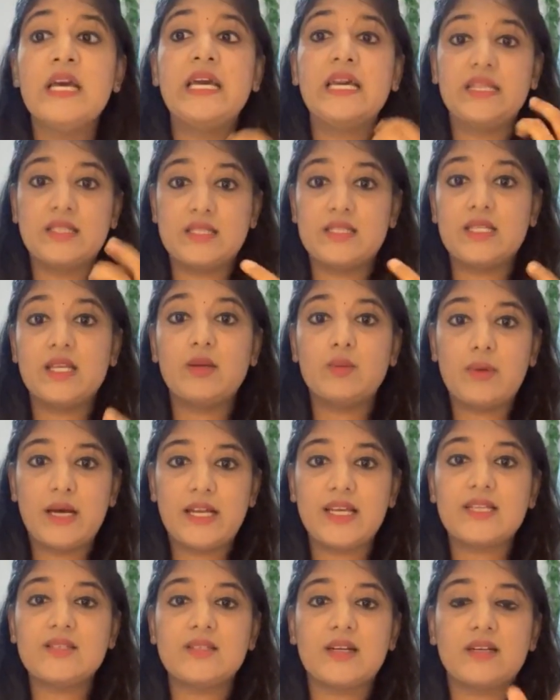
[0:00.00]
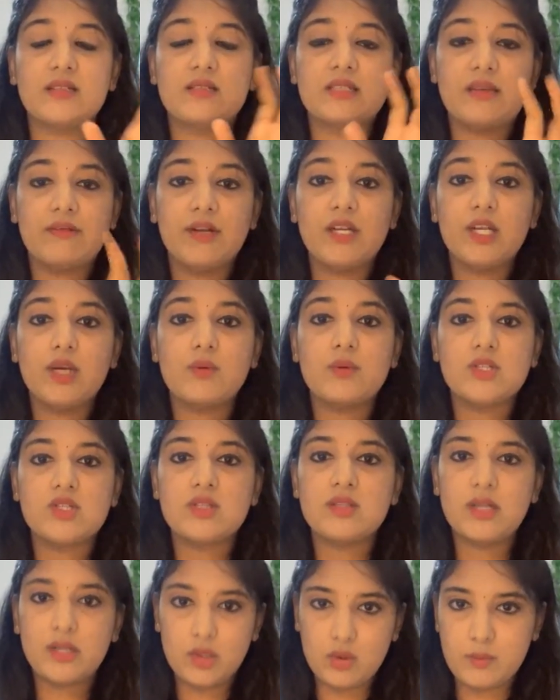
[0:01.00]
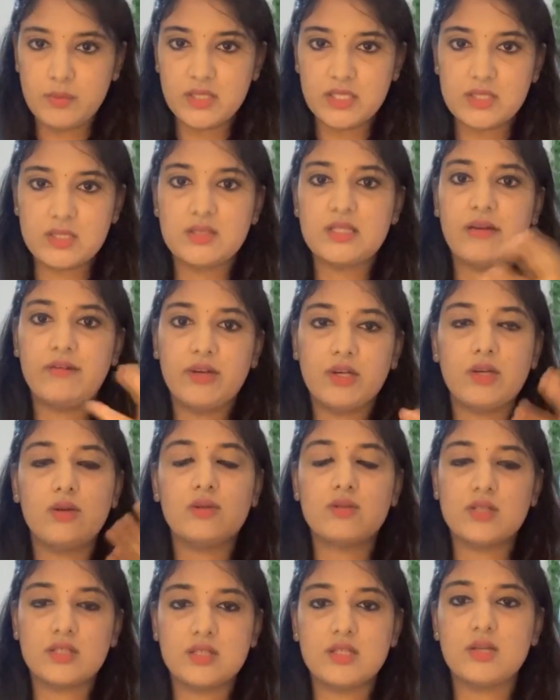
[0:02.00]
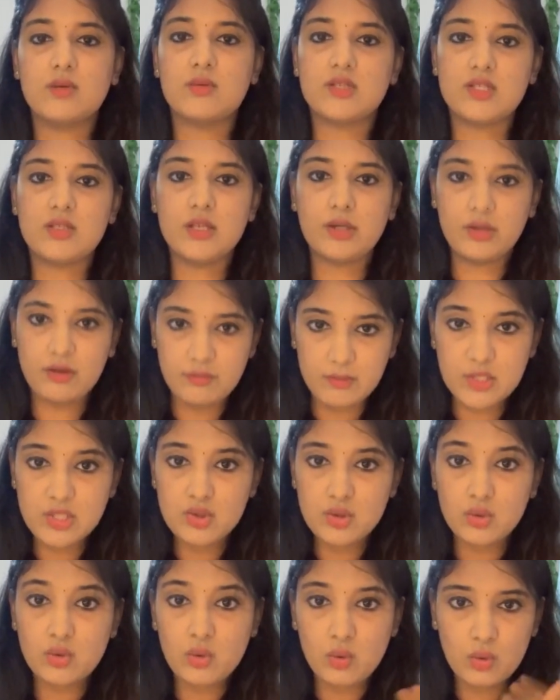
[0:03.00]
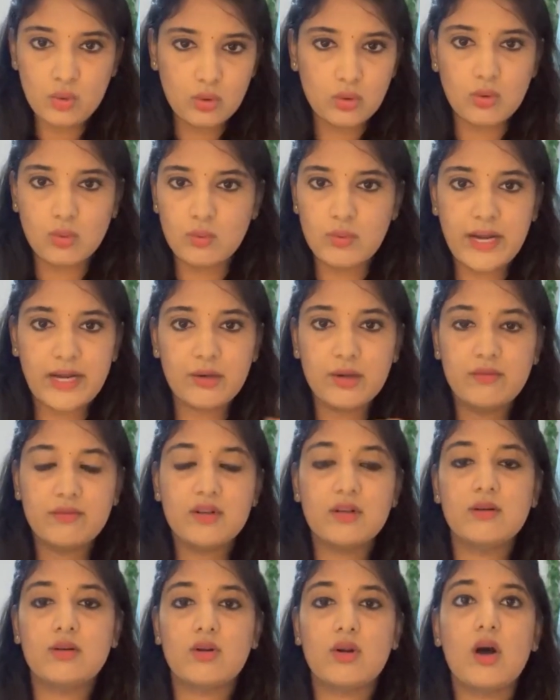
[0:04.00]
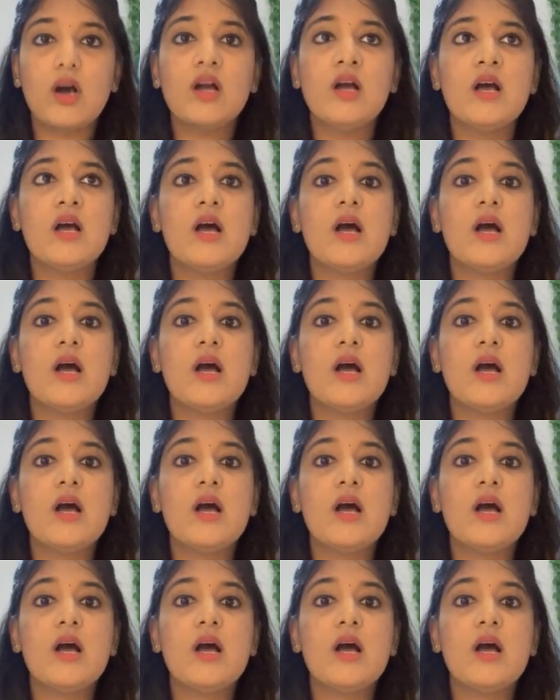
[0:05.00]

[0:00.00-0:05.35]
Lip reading: instinct, whereas that 70 question that you missed, 70 to 60 question that you have missed, you don't know where you have did wrong.